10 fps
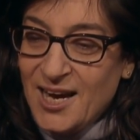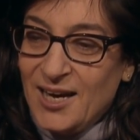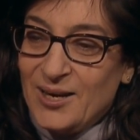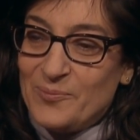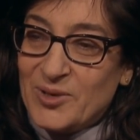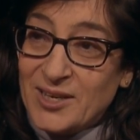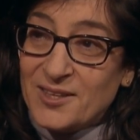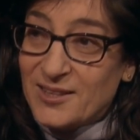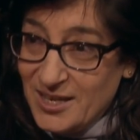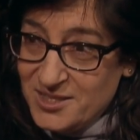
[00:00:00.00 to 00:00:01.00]
Um, but
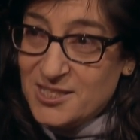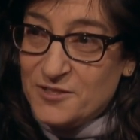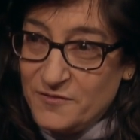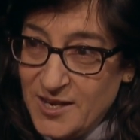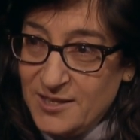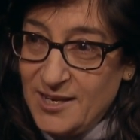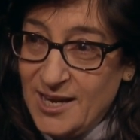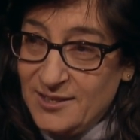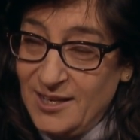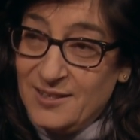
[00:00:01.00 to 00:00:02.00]
nonetheless, it's fed,
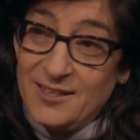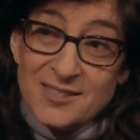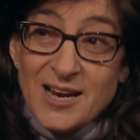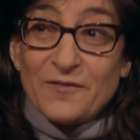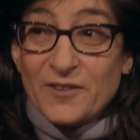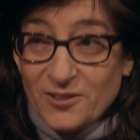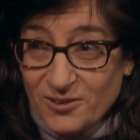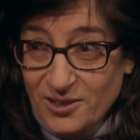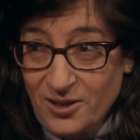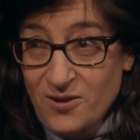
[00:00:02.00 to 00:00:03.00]
and and it's not Fiddler
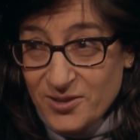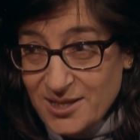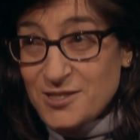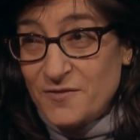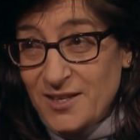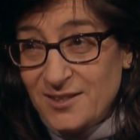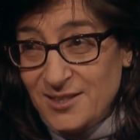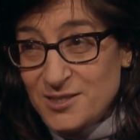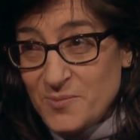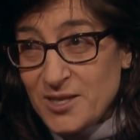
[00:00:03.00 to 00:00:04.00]
alone that's fed
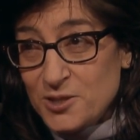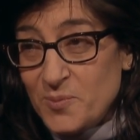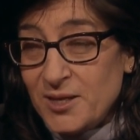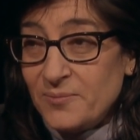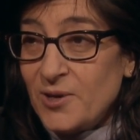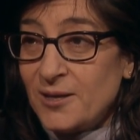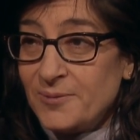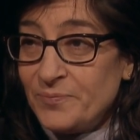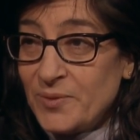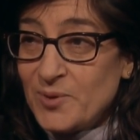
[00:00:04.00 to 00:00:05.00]
these myths, but
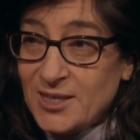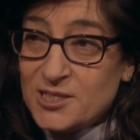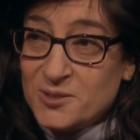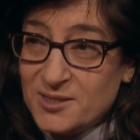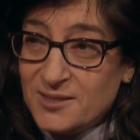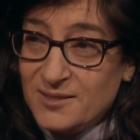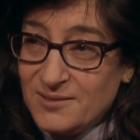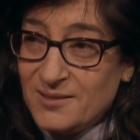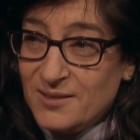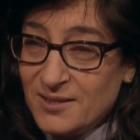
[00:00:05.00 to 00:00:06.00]
um, but that's
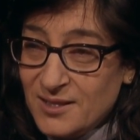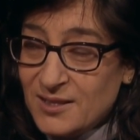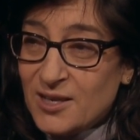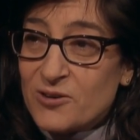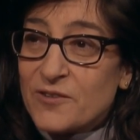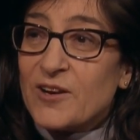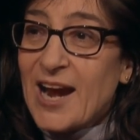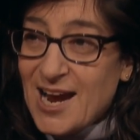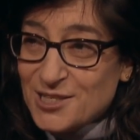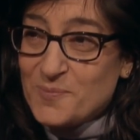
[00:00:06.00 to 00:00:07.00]
th there are different
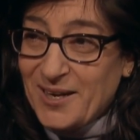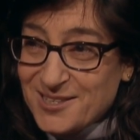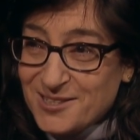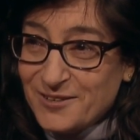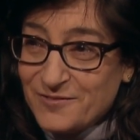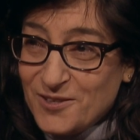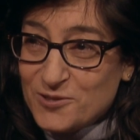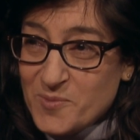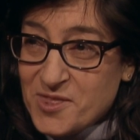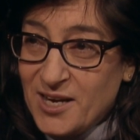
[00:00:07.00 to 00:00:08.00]
aspects of
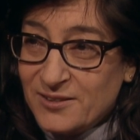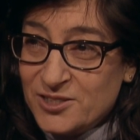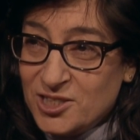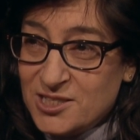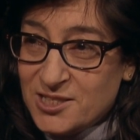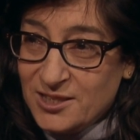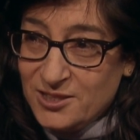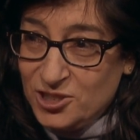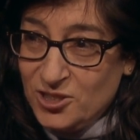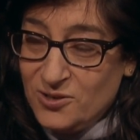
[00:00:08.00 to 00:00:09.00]
those mythologies that the
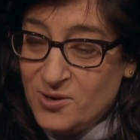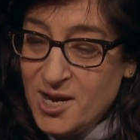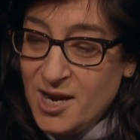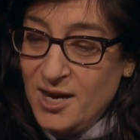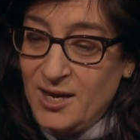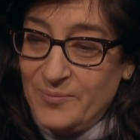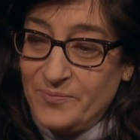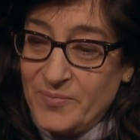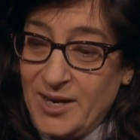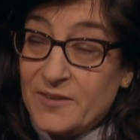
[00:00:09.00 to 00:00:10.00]
show
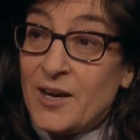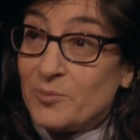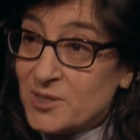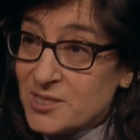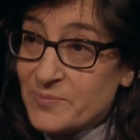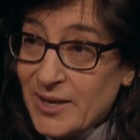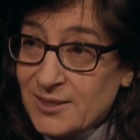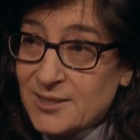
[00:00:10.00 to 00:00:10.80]
um, kind of helped to cement.